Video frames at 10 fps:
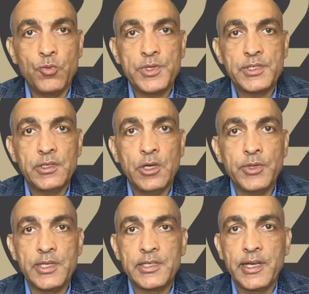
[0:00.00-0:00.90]
We're still
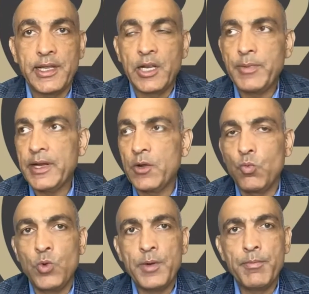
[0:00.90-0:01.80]
only sitting at about a
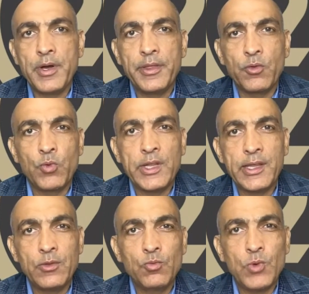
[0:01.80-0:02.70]
1 month,
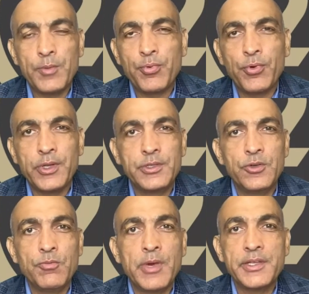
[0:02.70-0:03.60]

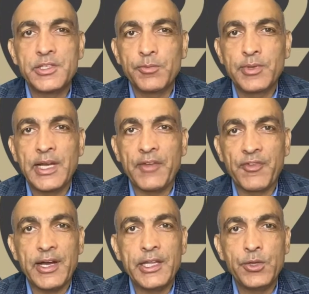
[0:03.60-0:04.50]
1.2 month supply
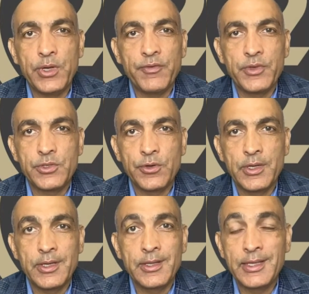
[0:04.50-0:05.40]
of condo
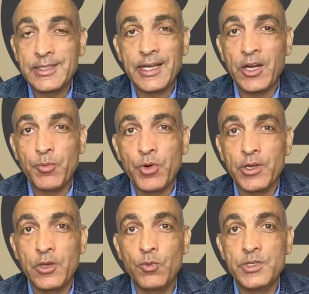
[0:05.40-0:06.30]
inventory in the entire
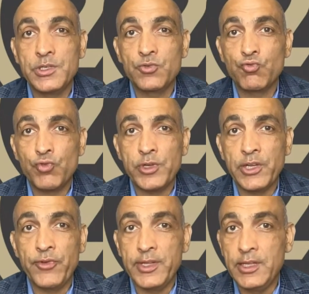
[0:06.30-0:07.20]
market, which is
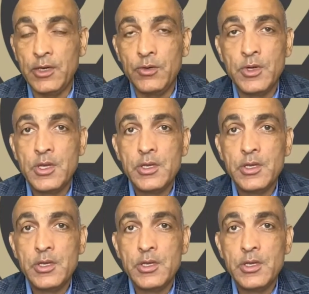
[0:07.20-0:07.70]
really, really low.